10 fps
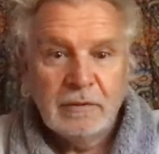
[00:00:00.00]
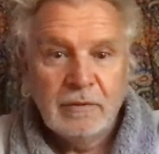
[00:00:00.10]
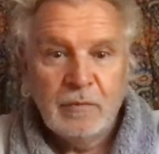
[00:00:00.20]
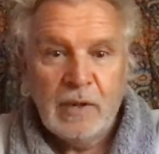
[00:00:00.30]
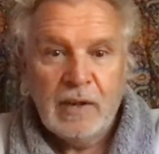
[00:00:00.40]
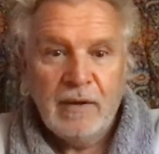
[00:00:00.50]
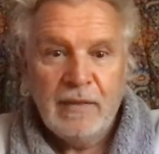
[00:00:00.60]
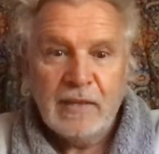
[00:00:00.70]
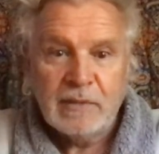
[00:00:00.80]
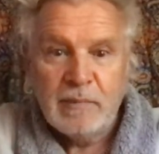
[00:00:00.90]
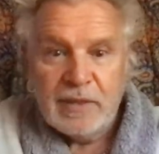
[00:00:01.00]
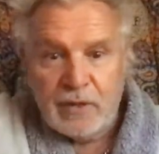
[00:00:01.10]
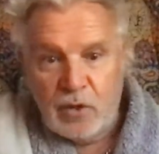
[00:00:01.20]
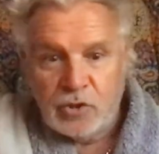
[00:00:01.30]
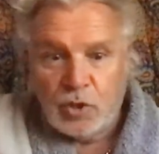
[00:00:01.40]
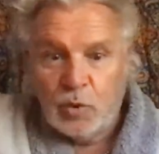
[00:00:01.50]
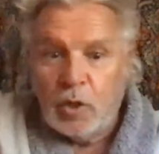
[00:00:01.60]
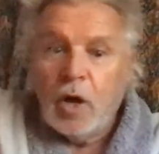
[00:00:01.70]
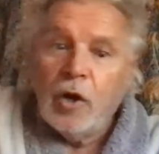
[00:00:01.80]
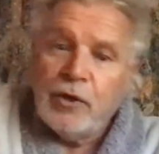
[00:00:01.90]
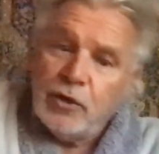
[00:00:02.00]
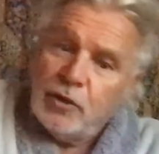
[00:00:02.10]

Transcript: where there's a mythological god